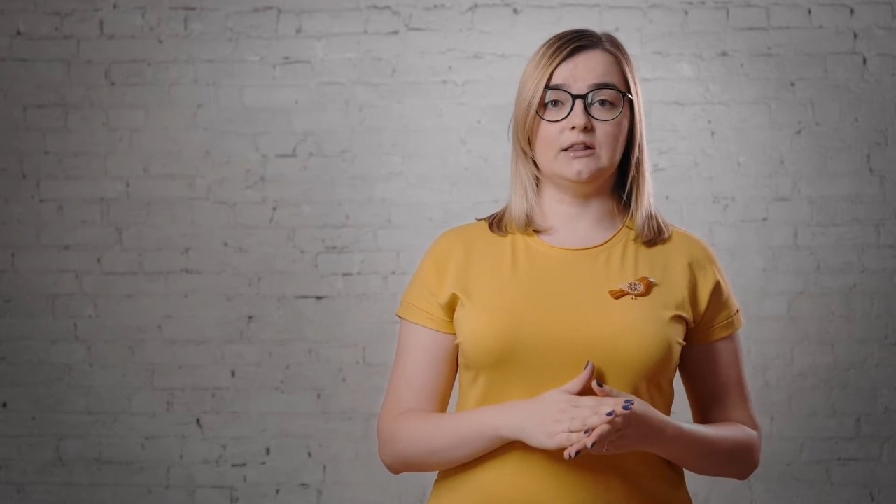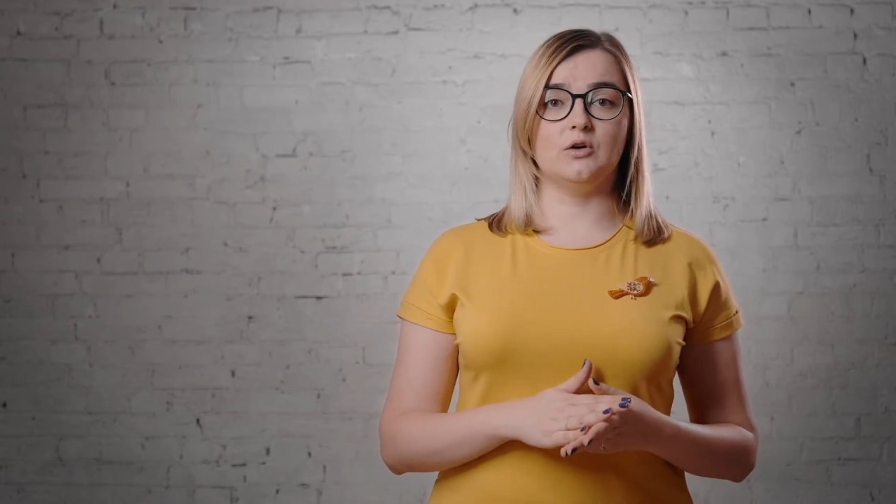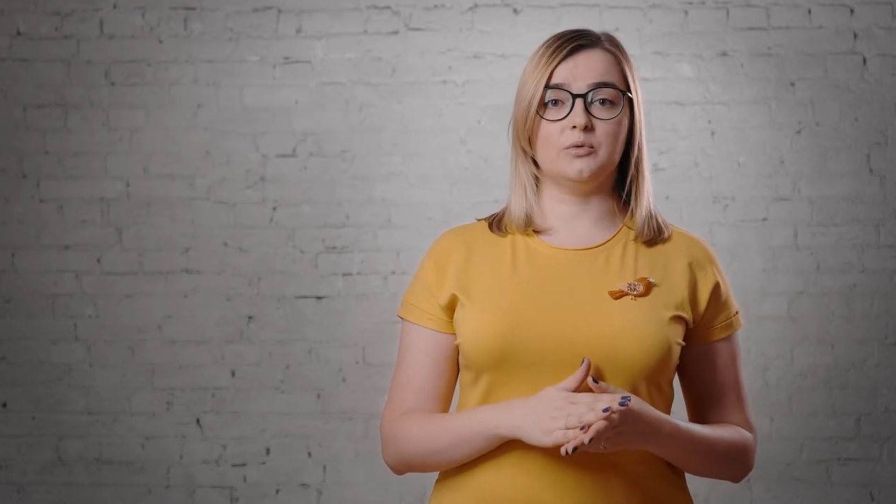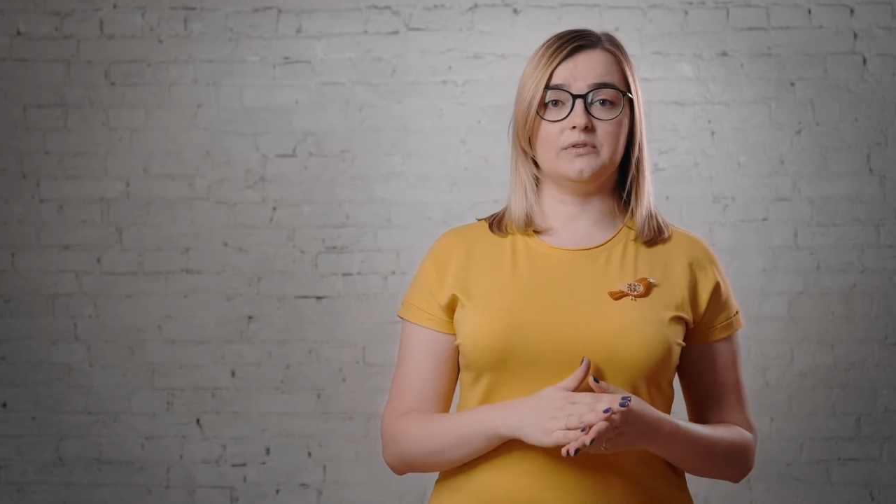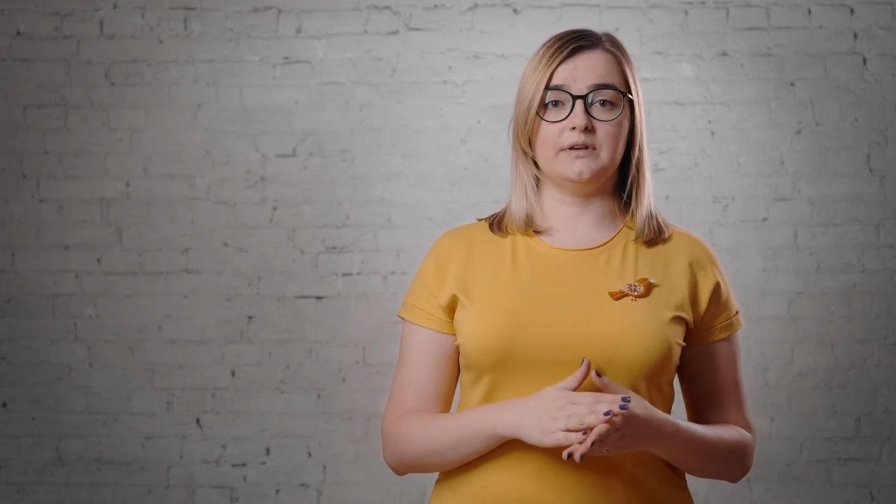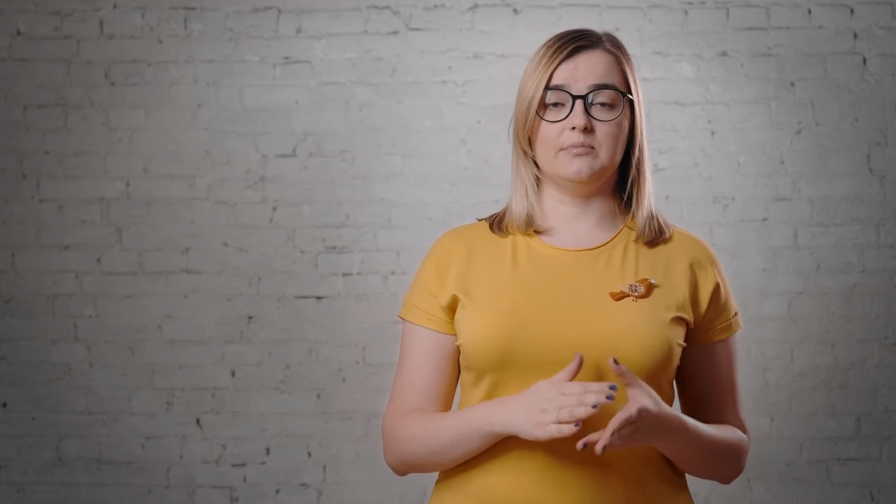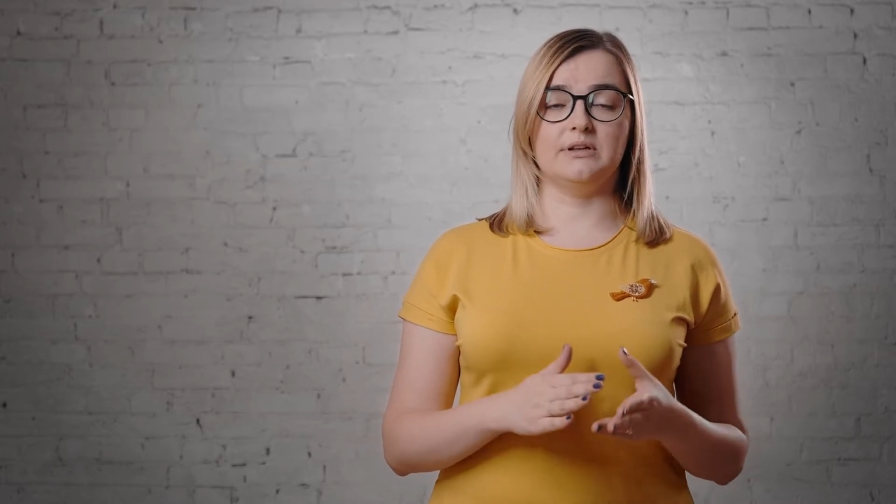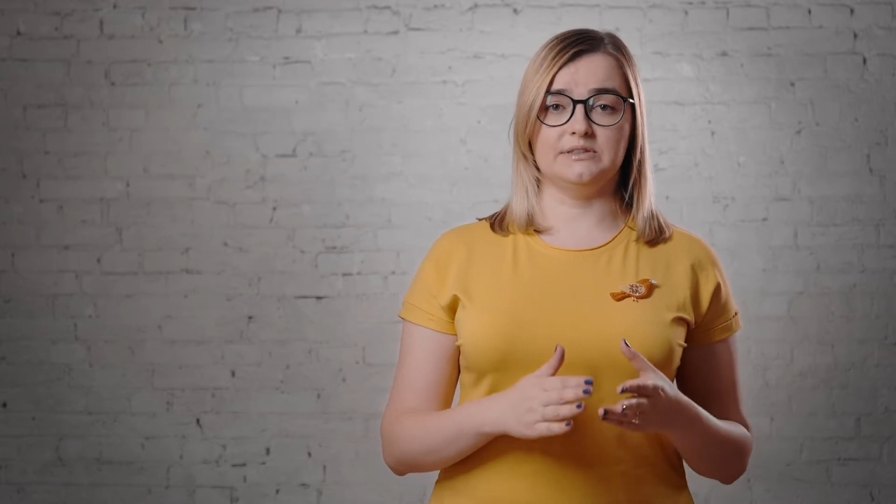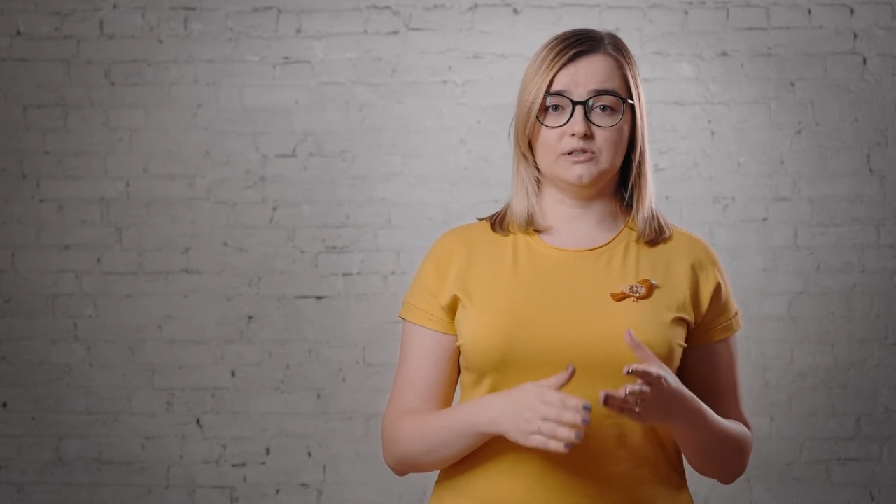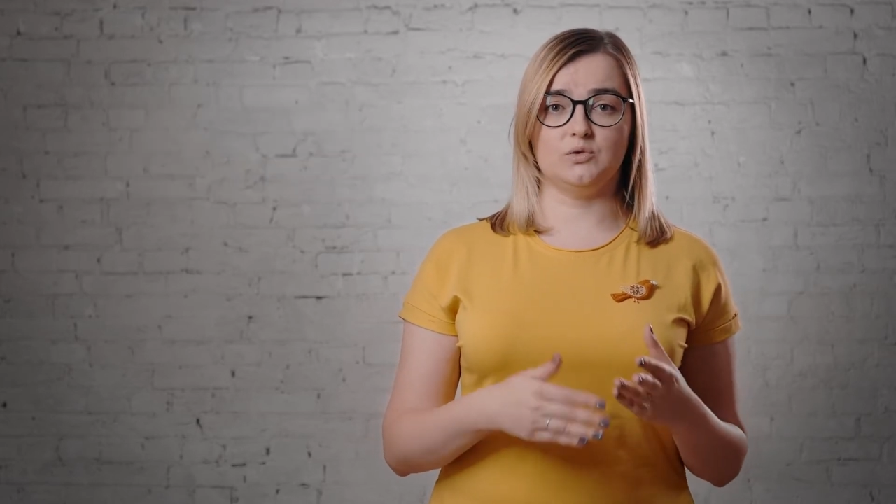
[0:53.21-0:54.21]
along with the
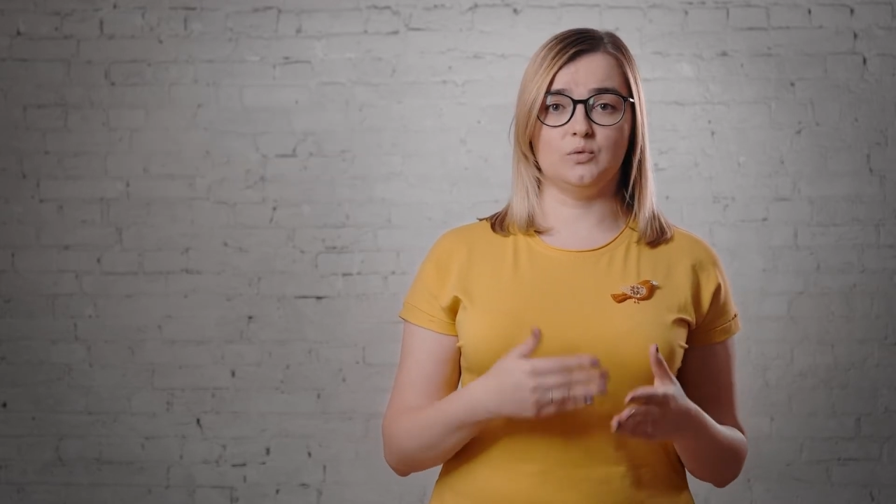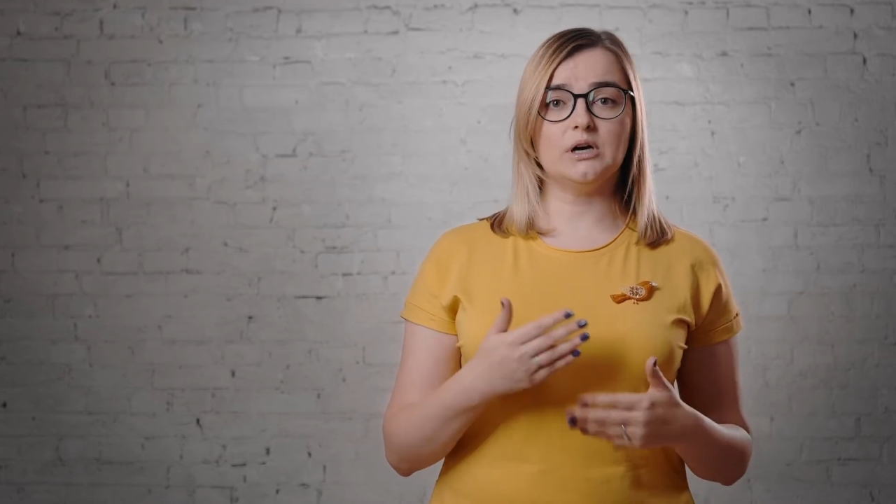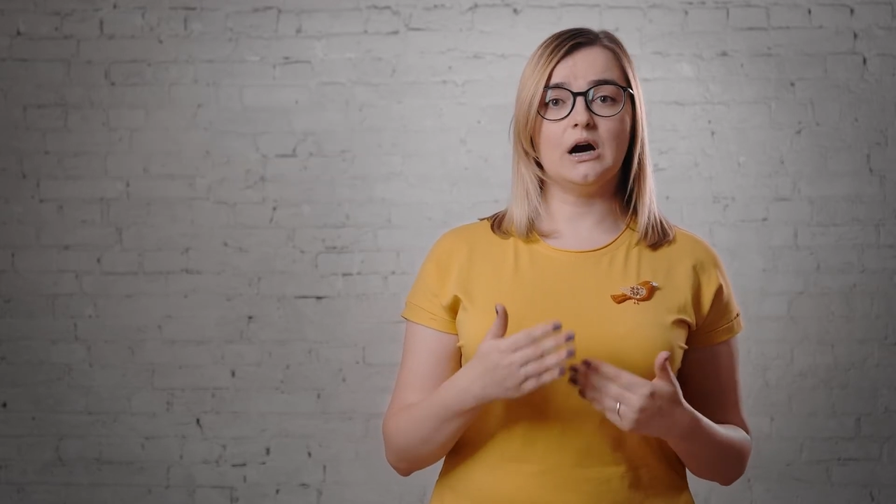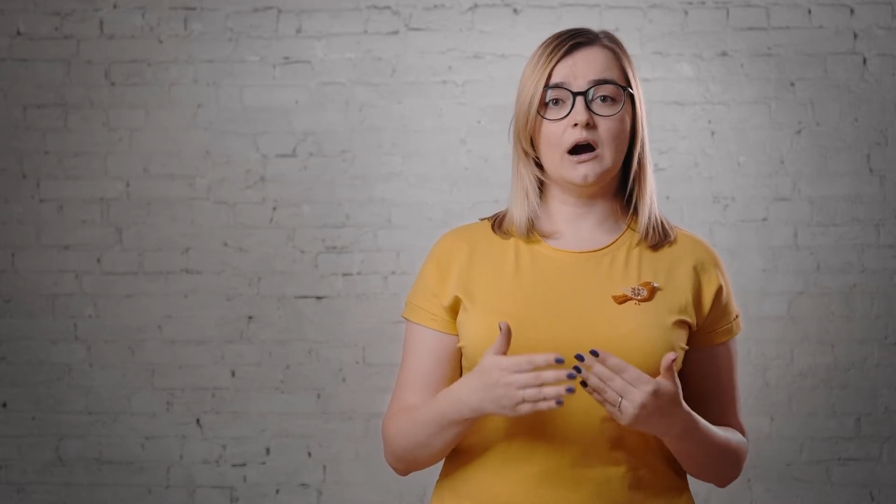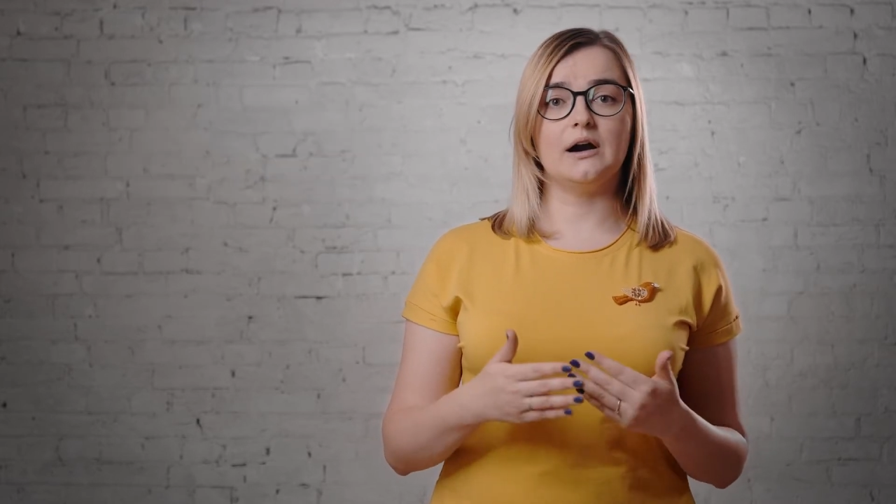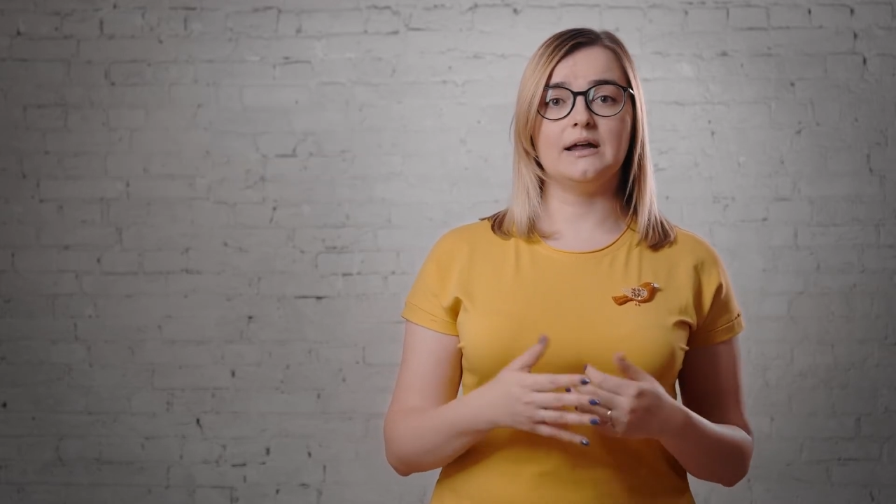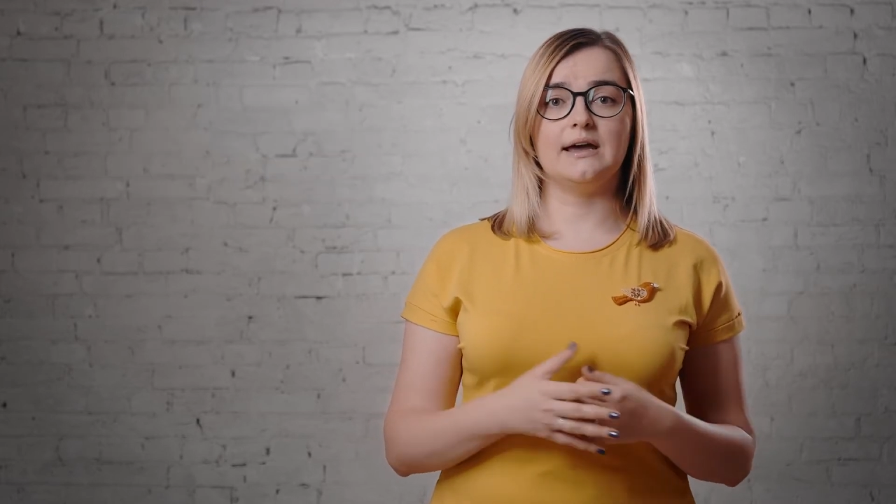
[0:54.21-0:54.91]
ability to work hard